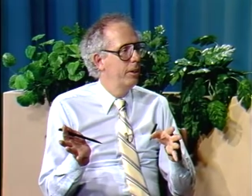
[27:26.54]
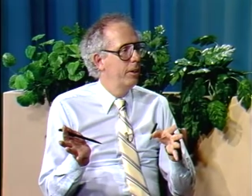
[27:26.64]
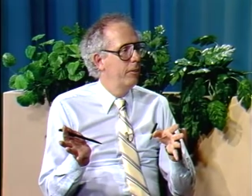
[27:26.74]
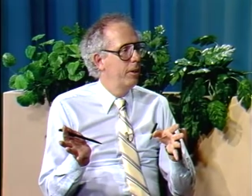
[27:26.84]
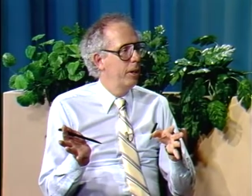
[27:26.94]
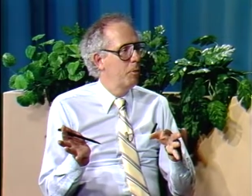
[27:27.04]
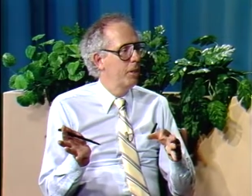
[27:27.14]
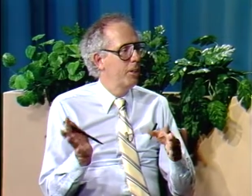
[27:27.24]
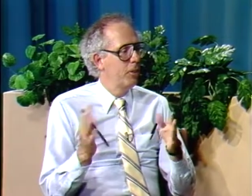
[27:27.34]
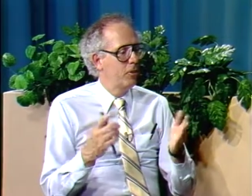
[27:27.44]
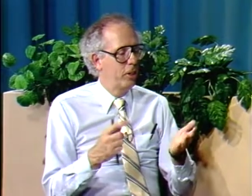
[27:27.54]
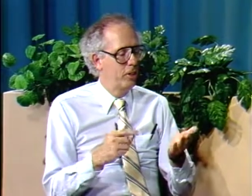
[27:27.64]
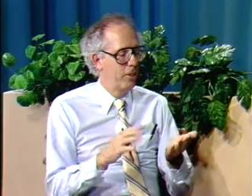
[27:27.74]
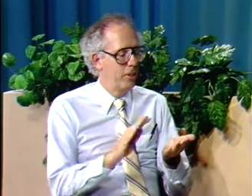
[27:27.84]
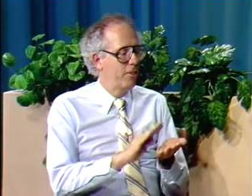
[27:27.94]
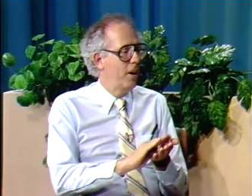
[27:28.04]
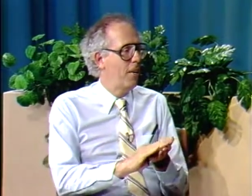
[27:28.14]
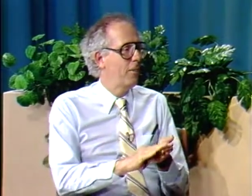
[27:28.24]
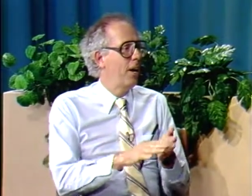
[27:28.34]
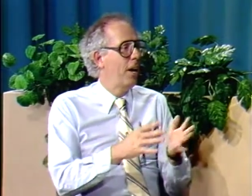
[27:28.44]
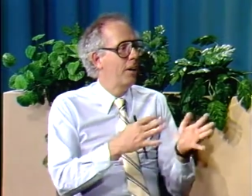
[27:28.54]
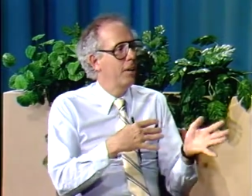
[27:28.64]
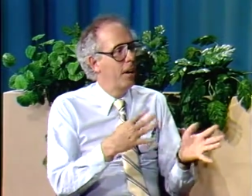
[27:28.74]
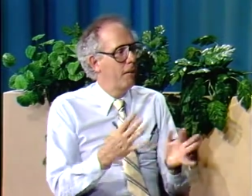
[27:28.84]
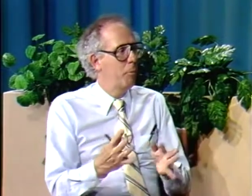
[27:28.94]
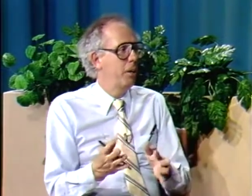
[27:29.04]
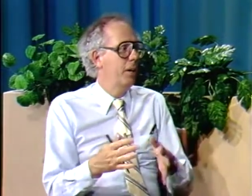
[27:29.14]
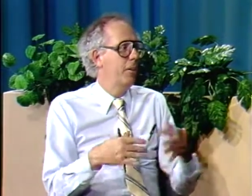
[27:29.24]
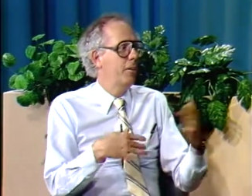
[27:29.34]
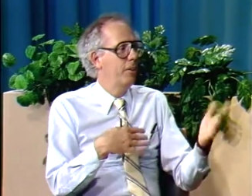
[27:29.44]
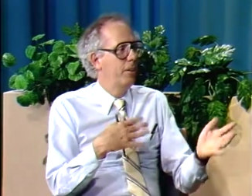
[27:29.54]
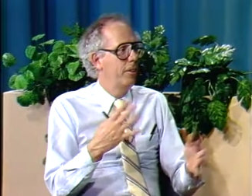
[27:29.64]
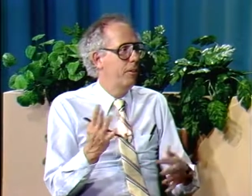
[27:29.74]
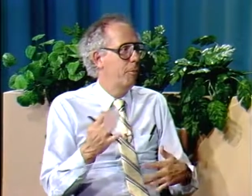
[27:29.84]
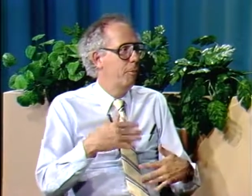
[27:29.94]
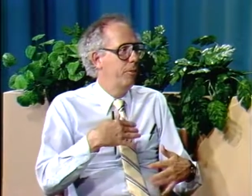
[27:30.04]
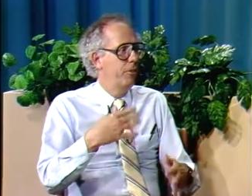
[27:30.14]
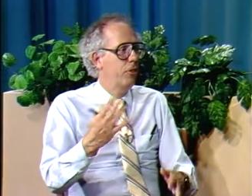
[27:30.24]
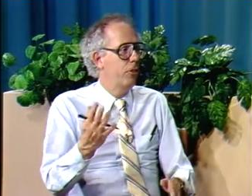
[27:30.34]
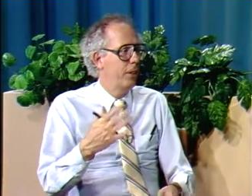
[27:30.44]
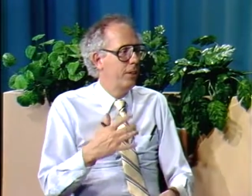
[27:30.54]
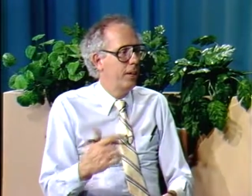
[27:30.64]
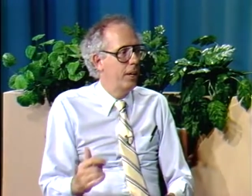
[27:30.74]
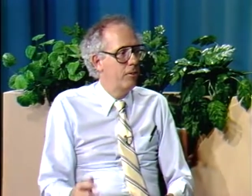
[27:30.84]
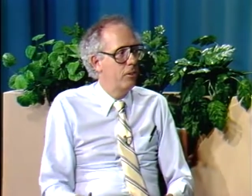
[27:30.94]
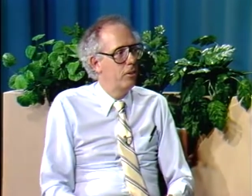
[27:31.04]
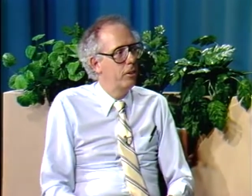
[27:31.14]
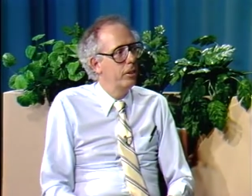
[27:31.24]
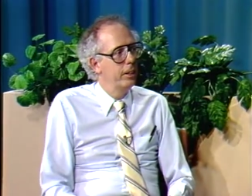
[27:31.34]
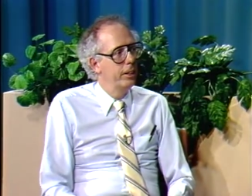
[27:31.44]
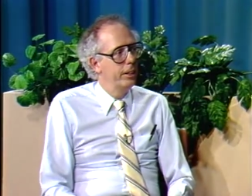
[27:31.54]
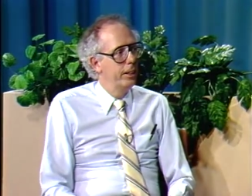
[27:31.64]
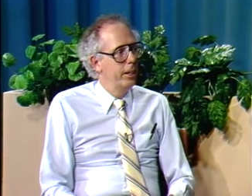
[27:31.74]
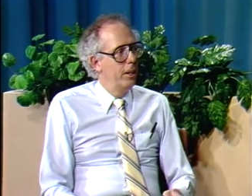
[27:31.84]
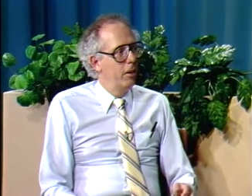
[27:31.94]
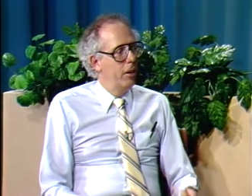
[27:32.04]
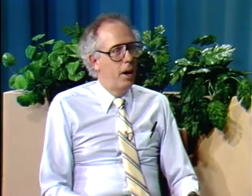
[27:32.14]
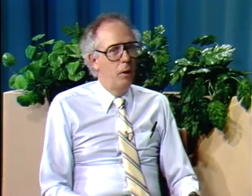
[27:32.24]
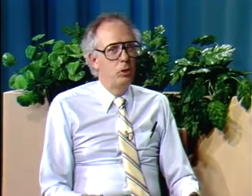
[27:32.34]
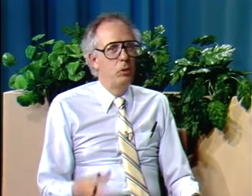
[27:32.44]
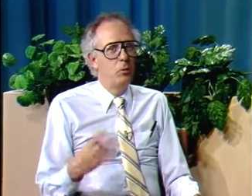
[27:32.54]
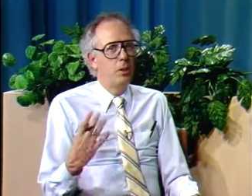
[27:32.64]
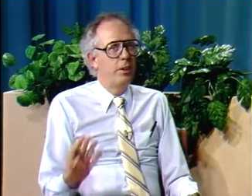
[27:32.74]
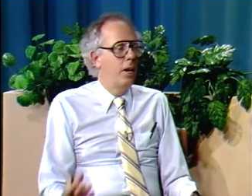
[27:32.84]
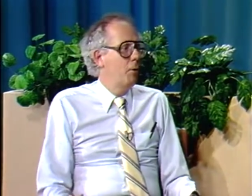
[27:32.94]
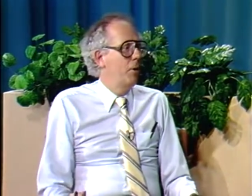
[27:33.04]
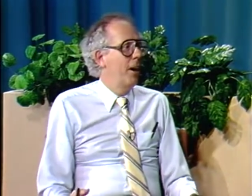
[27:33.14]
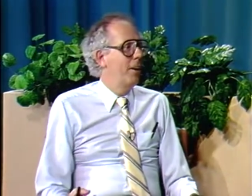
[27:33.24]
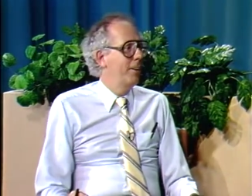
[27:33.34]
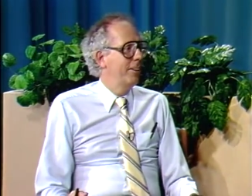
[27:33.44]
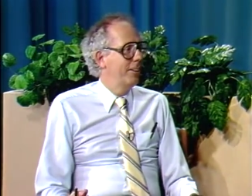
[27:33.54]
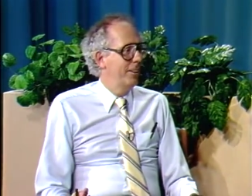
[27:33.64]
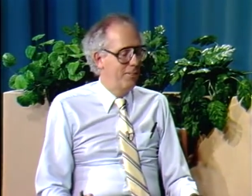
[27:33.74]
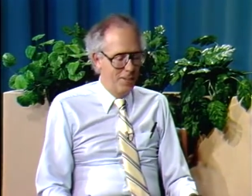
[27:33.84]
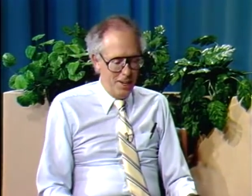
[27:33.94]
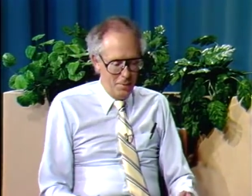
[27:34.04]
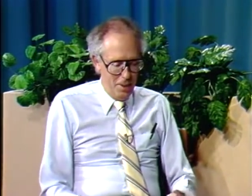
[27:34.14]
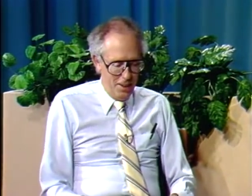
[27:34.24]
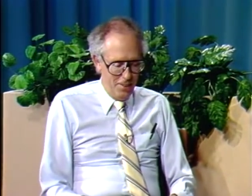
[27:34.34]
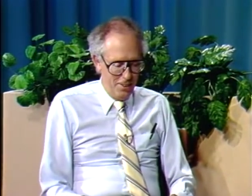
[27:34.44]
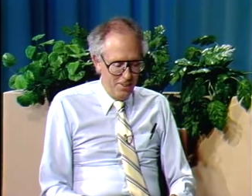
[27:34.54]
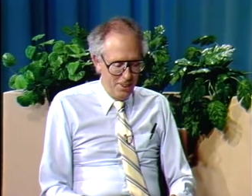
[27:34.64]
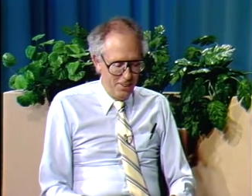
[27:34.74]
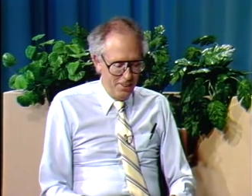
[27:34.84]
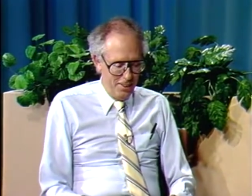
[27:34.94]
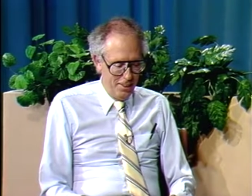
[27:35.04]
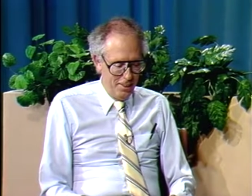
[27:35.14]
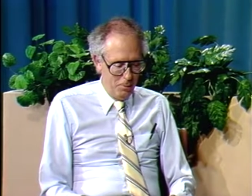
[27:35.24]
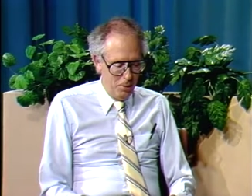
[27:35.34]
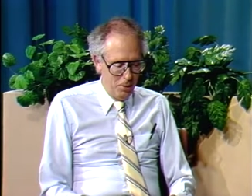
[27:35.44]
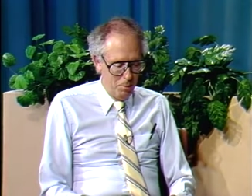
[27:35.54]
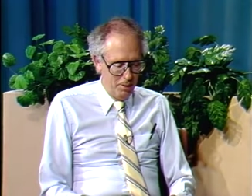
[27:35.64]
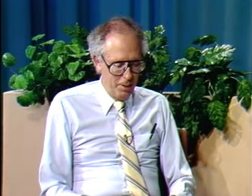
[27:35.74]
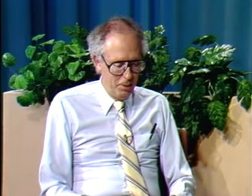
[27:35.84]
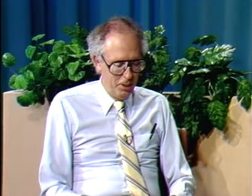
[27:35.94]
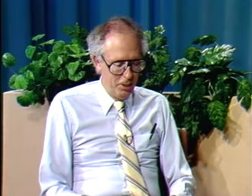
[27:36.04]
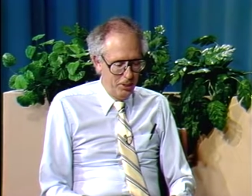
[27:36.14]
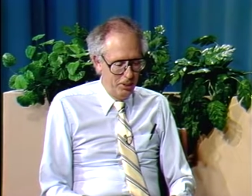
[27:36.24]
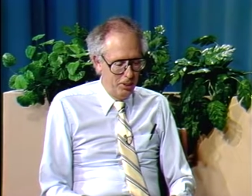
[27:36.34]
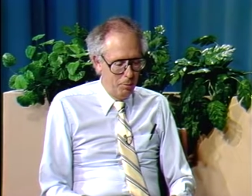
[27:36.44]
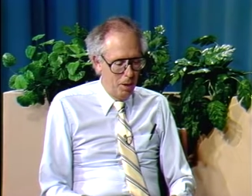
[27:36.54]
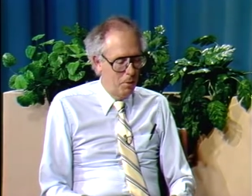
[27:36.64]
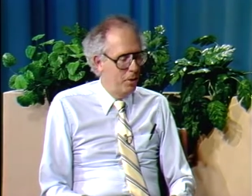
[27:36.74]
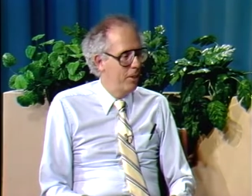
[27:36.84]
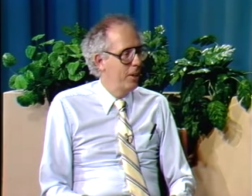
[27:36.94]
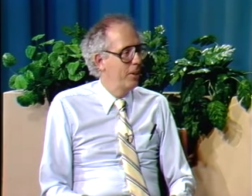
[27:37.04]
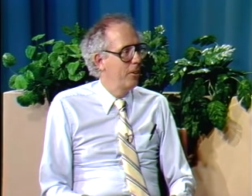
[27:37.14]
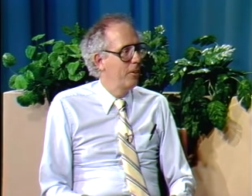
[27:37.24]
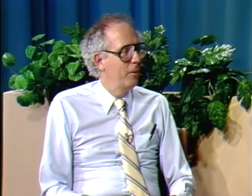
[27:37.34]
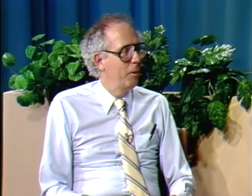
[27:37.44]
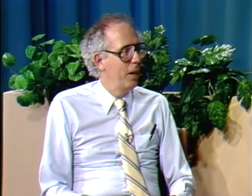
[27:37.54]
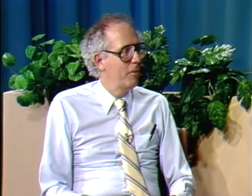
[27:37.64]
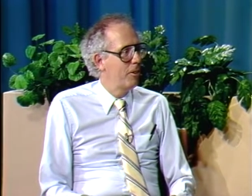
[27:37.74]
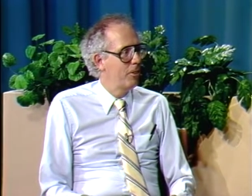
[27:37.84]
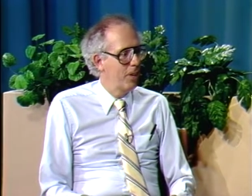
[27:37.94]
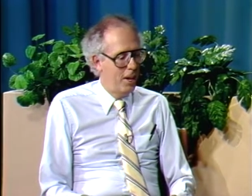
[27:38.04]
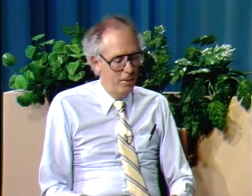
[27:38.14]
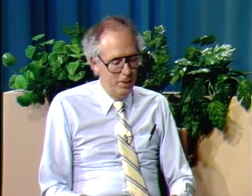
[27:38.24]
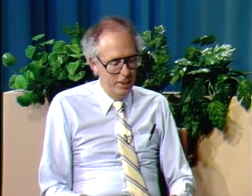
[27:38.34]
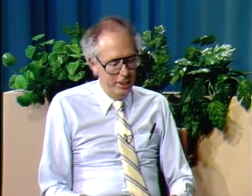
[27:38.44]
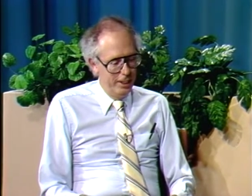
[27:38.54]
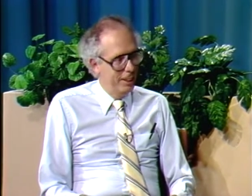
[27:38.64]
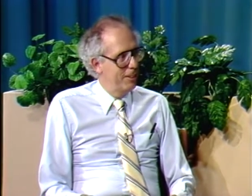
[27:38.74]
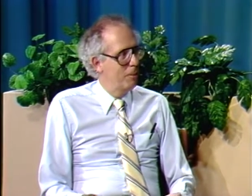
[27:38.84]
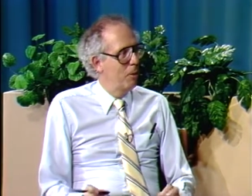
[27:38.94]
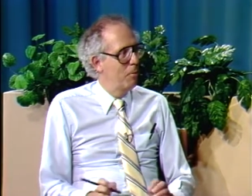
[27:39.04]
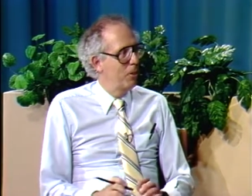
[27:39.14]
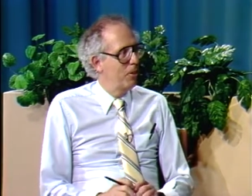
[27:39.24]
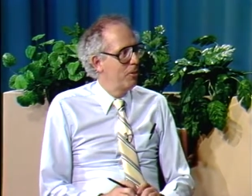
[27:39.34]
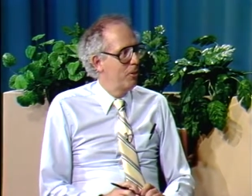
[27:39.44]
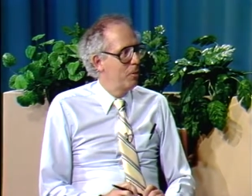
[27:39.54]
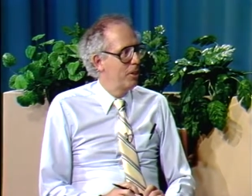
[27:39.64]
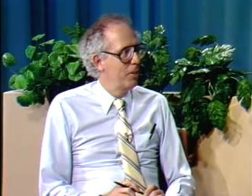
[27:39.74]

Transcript: recommend a tennis racket to see the size of the hand and how they play and, Absolutely. The, and the strength they have. So Absolutely. I wish we had more time. We're out of time. I have the signal that the program has come to conclusion. Bob, I want to thank you on behalf of our staff. My pleasure. This has been most informative,